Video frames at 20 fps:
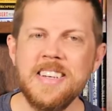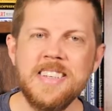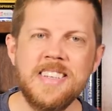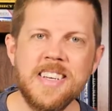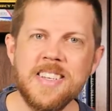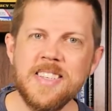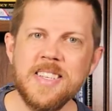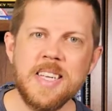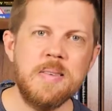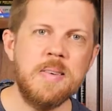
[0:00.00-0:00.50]

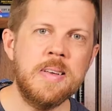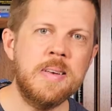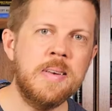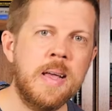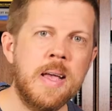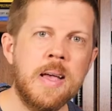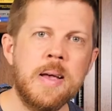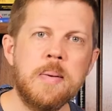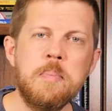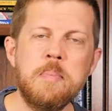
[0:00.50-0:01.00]
Doesn't
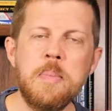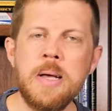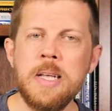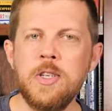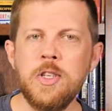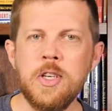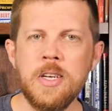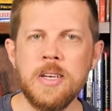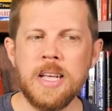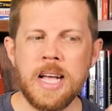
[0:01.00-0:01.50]
even
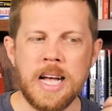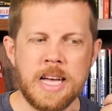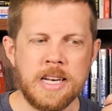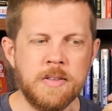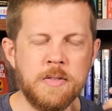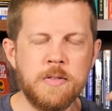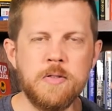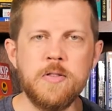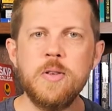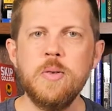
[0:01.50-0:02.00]
mention kind
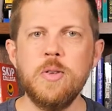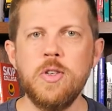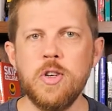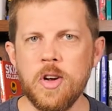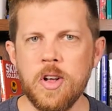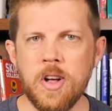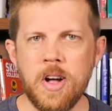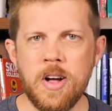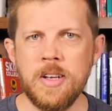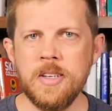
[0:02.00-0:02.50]
of
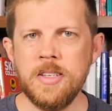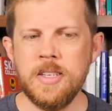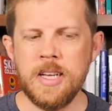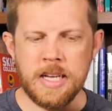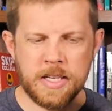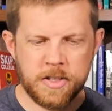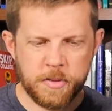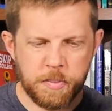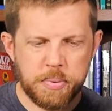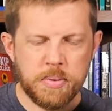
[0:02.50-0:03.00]
future
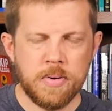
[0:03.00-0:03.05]
context,